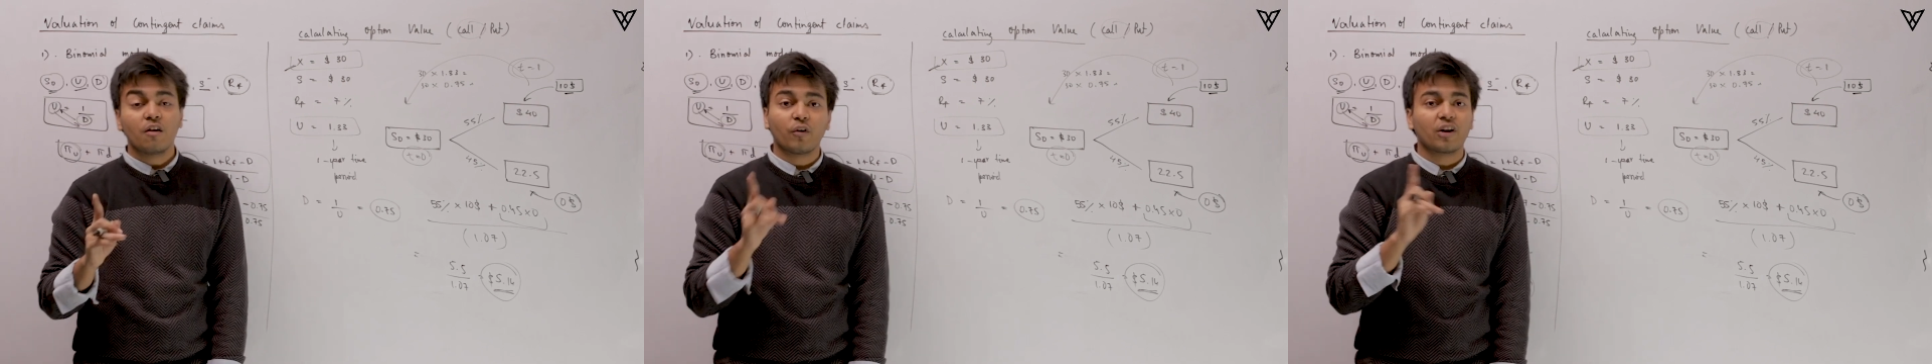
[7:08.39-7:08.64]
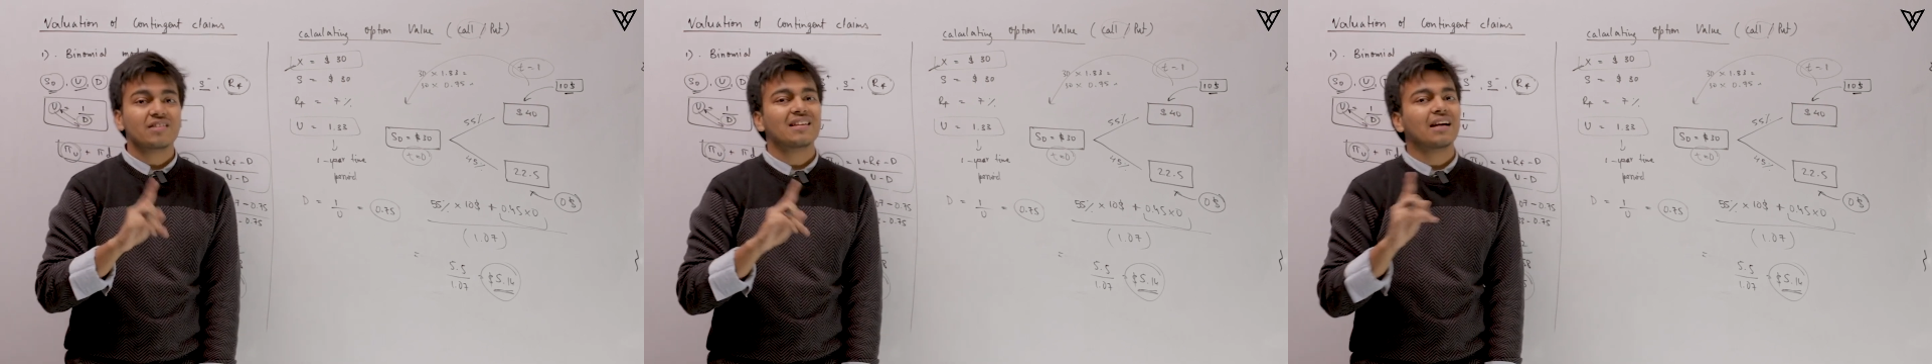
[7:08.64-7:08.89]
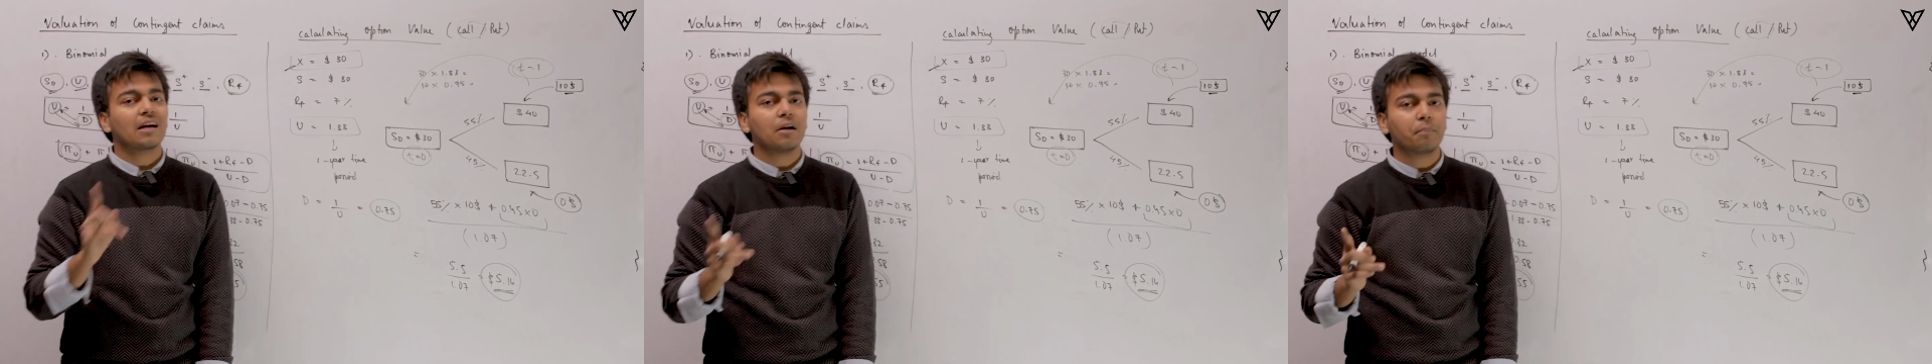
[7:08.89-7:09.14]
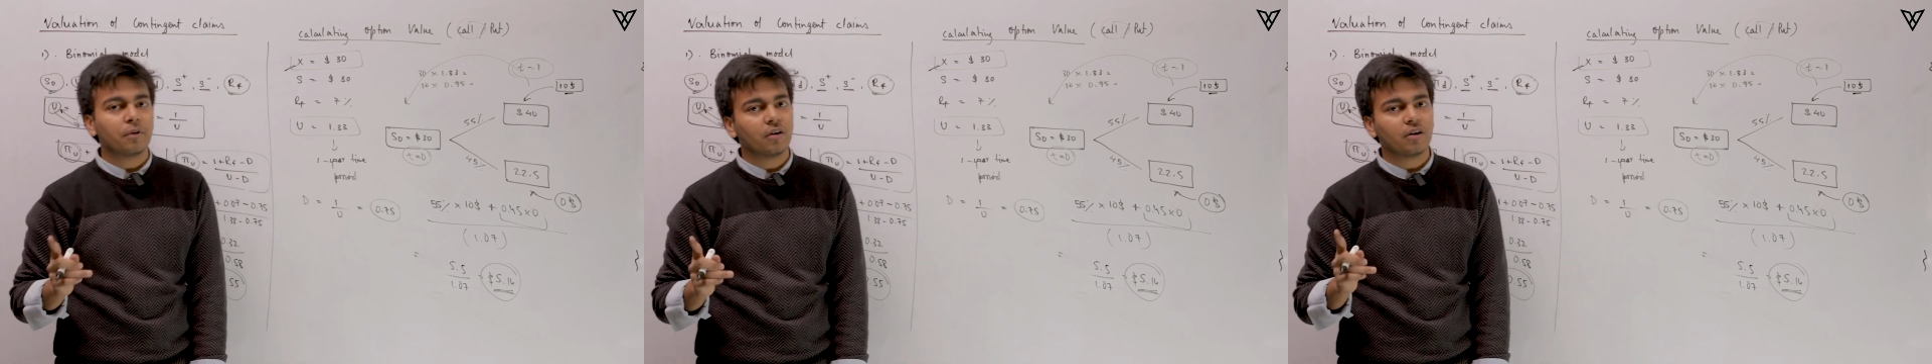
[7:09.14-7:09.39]
for a single
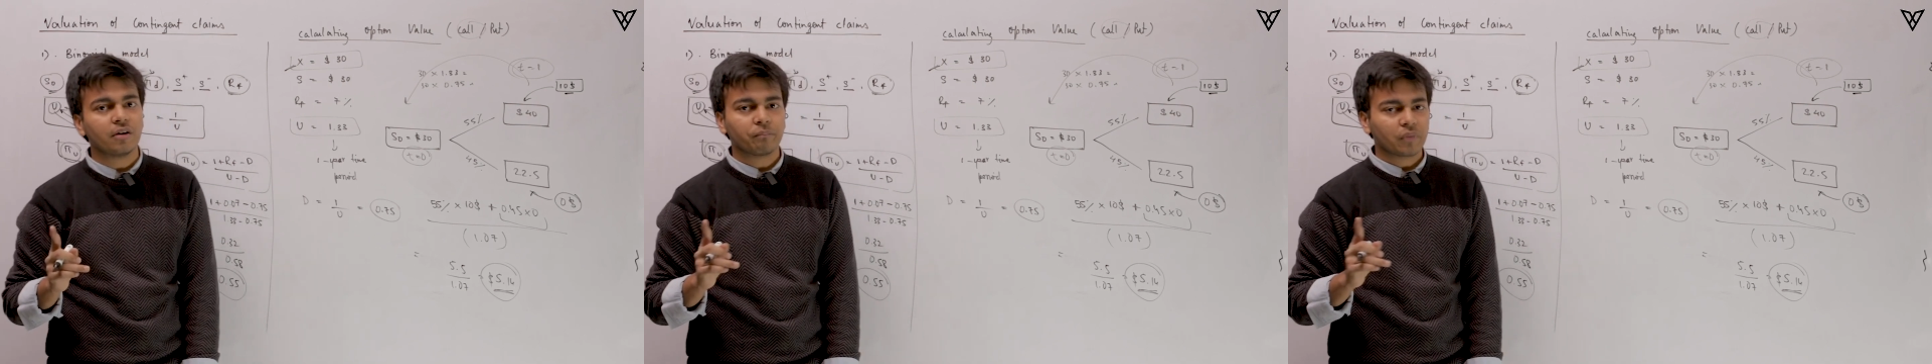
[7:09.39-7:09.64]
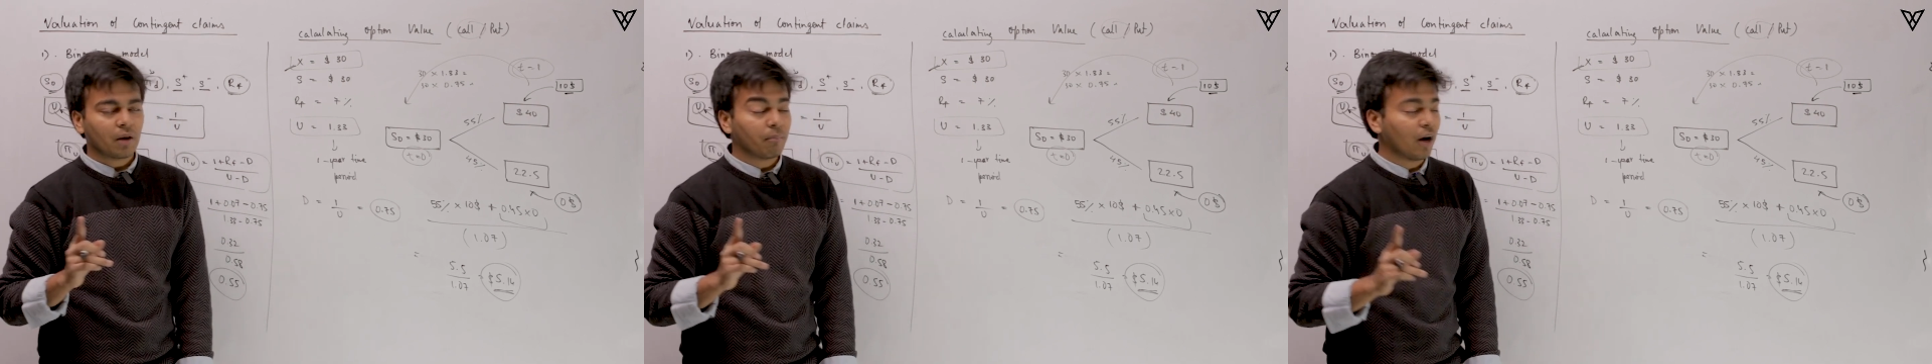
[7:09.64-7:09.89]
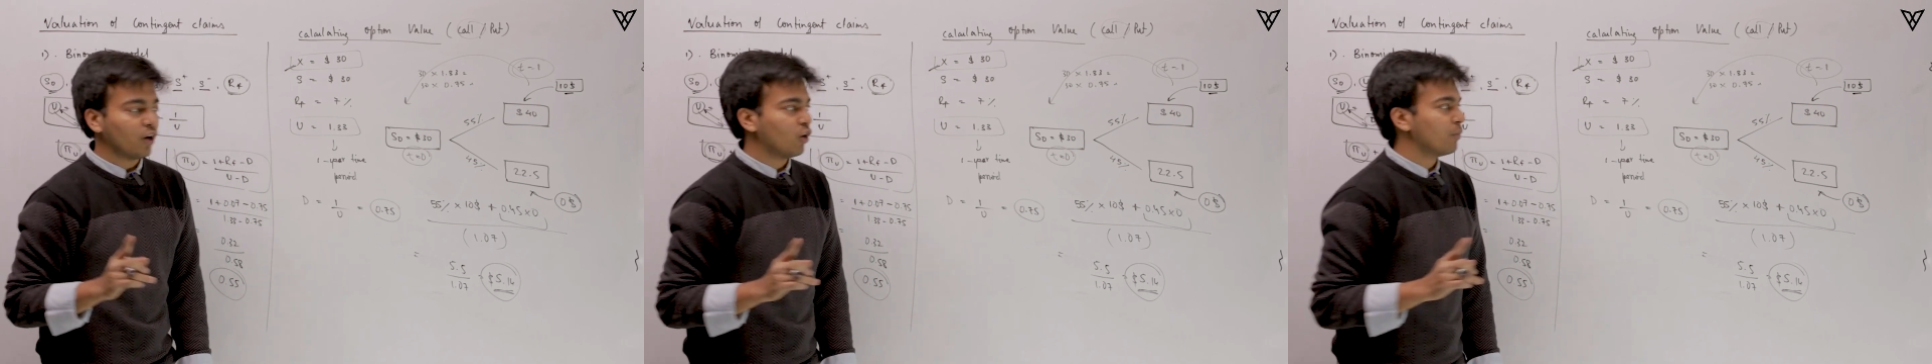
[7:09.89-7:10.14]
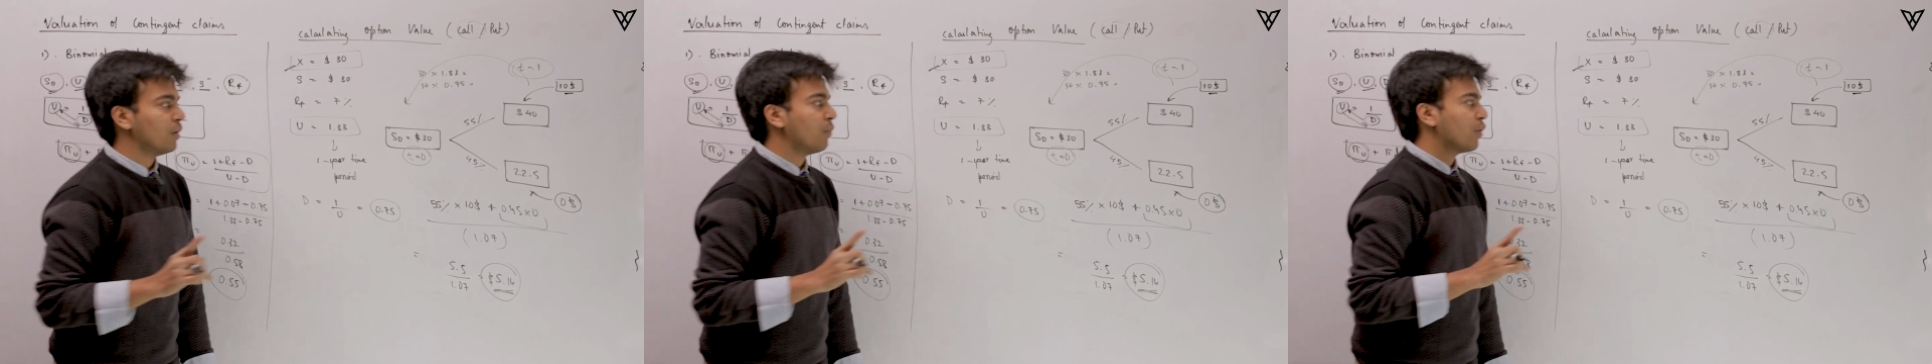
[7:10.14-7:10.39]
period
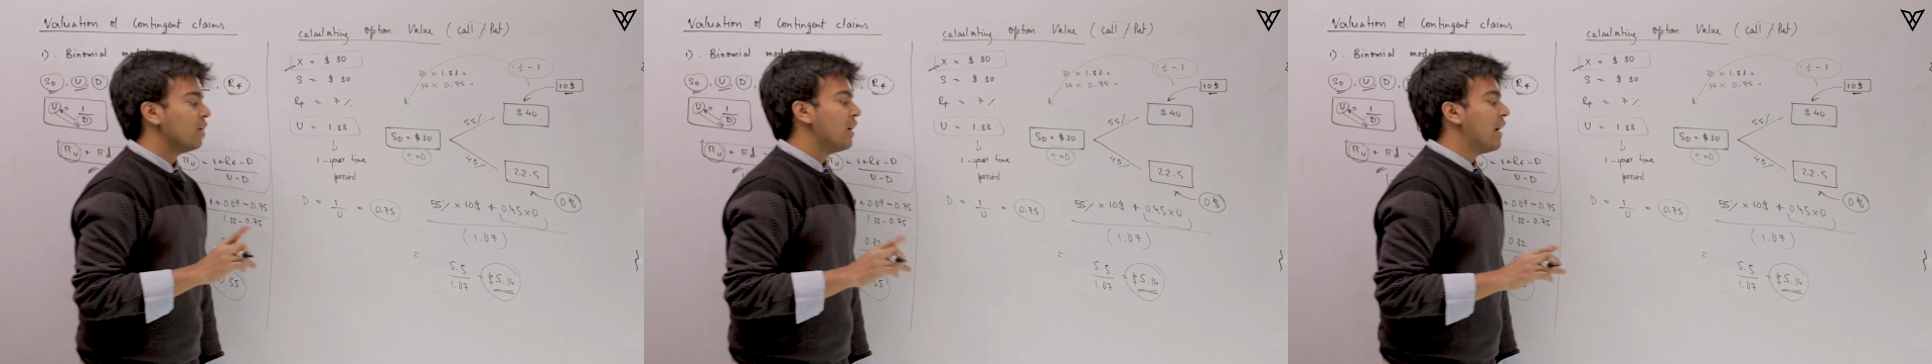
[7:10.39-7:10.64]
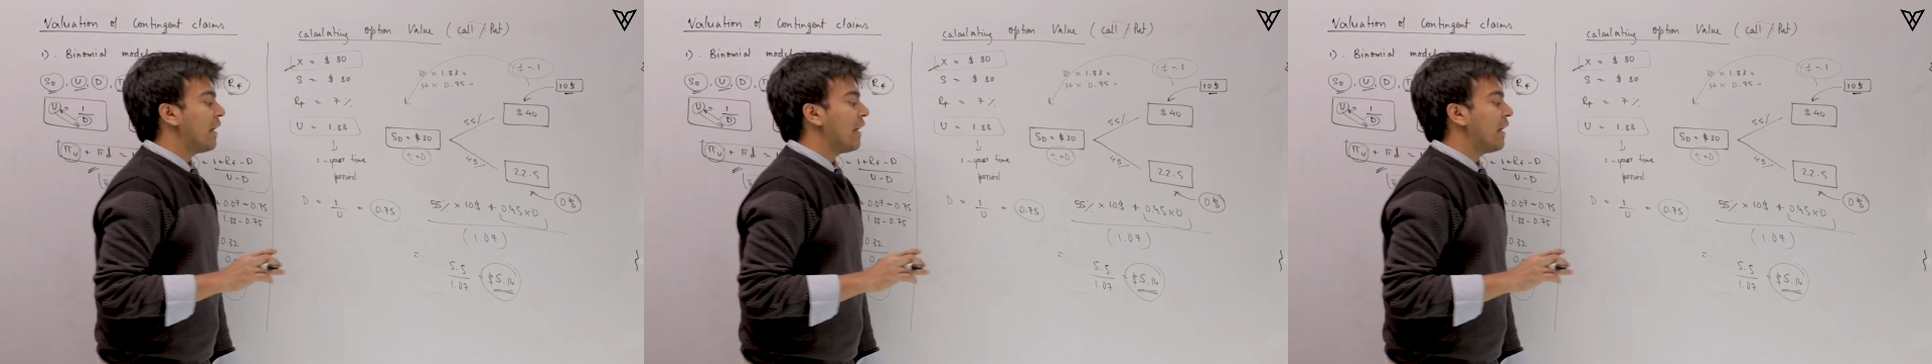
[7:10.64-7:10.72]
binomial model.